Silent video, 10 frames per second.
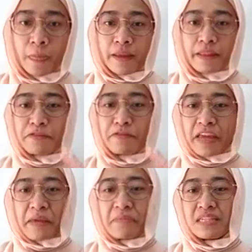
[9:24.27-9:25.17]
the
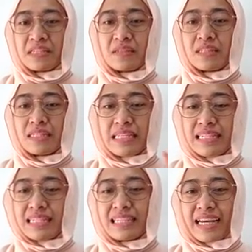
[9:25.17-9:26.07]
famous
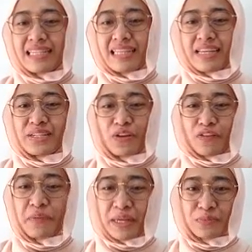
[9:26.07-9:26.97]
digitization of
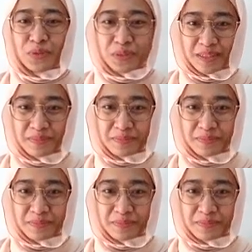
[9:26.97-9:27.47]
Pink Book.